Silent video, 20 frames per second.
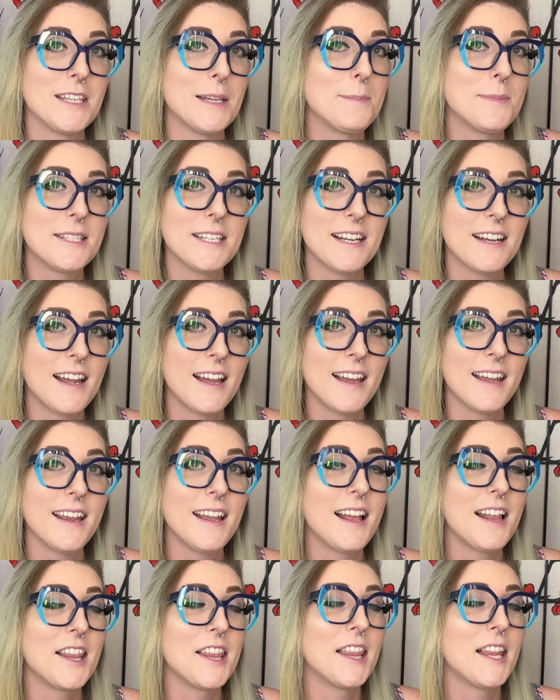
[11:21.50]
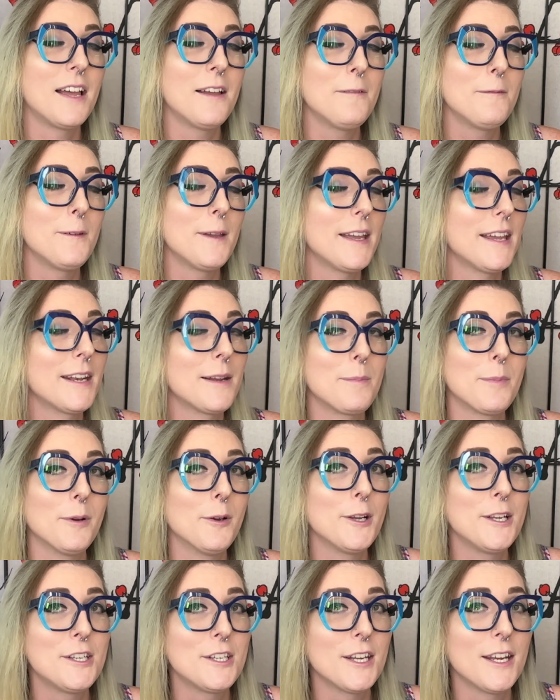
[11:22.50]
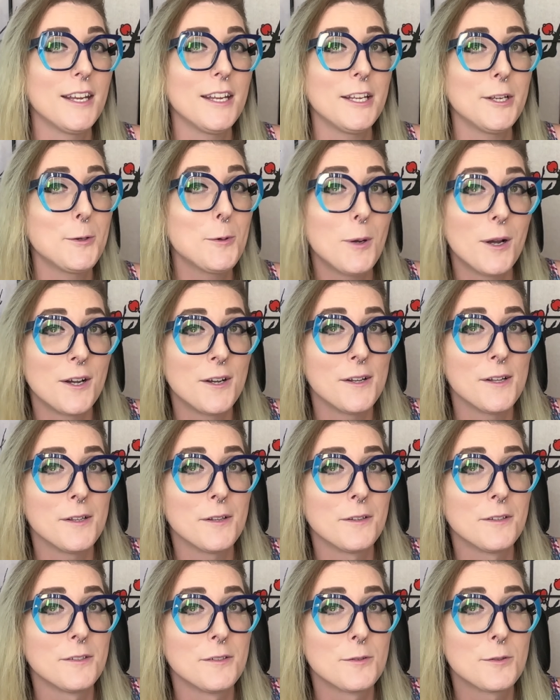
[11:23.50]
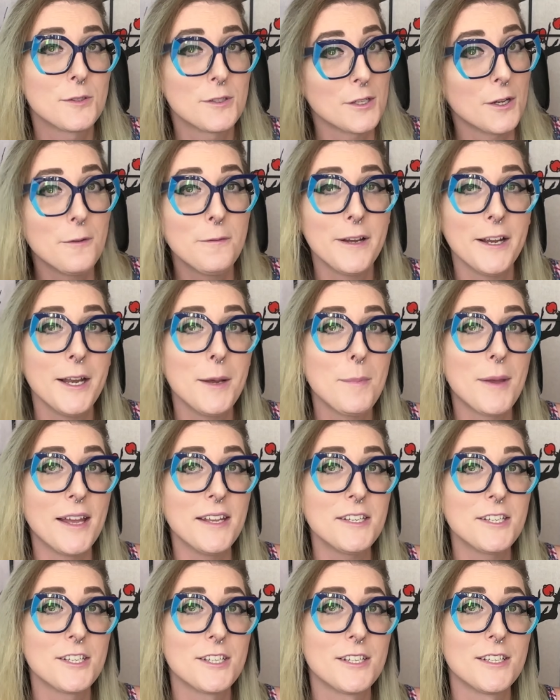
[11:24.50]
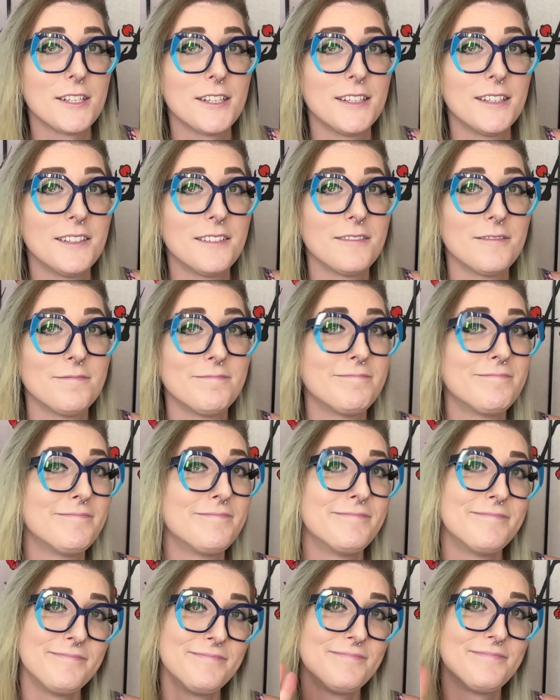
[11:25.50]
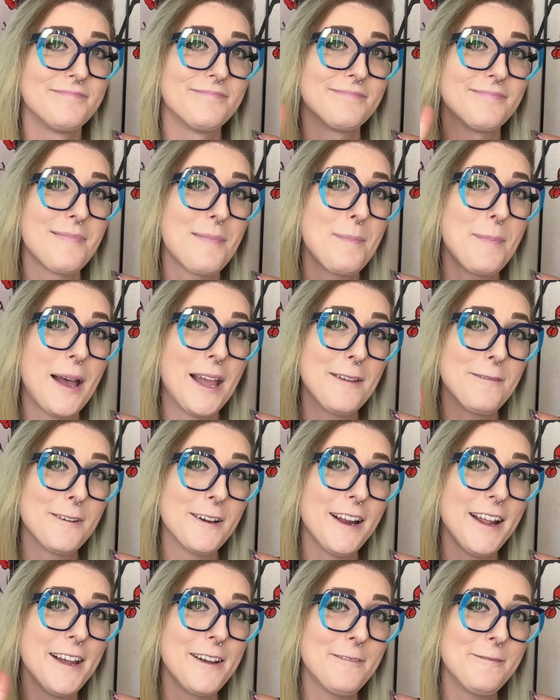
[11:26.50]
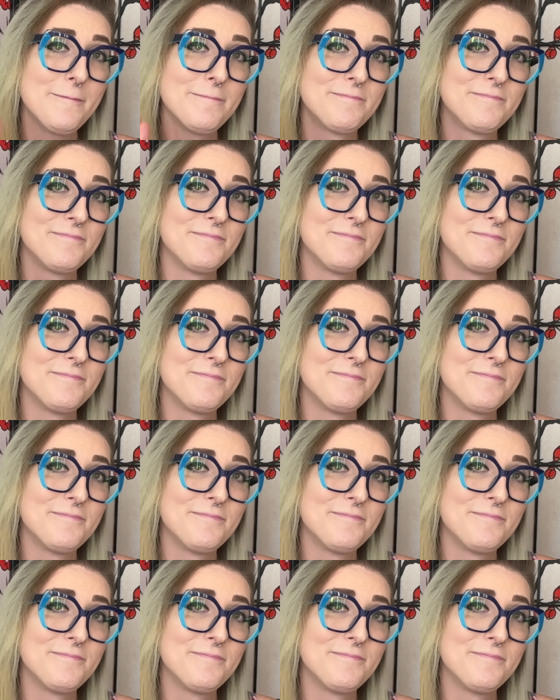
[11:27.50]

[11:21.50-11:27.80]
Tipsy and I love and appreciate you all so very much. Bye for now.